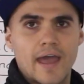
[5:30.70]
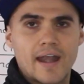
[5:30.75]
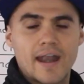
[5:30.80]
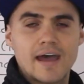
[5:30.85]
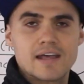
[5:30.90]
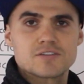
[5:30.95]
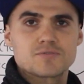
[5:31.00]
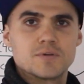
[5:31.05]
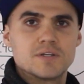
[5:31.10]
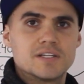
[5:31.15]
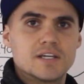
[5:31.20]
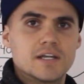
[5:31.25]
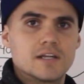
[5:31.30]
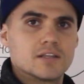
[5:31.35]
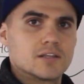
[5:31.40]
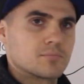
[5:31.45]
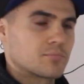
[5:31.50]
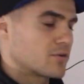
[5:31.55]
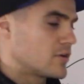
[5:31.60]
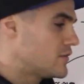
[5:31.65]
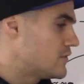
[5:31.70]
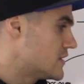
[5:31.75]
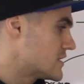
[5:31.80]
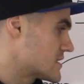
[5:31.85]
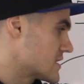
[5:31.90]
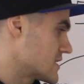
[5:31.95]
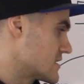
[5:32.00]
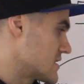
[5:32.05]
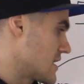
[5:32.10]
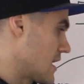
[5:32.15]
And as we did in the
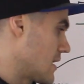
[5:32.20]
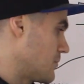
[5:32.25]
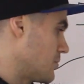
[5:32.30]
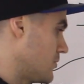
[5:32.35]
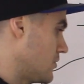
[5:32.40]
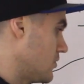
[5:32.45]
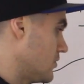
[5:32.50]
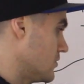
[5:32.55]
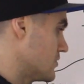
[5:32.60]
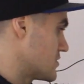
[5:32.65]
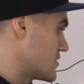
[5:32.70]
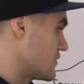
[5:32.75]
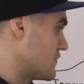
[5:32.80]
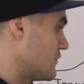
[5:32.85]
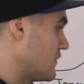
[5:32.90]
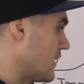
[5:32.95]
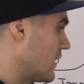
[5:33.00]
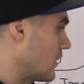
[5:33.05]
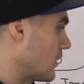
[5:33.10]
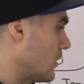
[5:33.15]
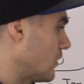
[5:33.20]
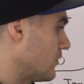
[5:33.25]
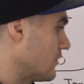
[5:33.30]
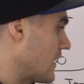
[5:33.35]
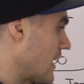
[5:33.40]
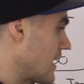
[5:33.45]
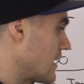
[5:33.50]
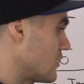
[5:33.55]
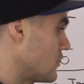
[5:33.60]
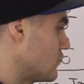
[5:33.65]
previous example, to figure out
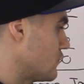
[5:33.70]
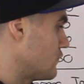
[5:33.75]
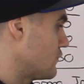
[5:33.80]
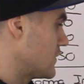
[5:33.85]
that new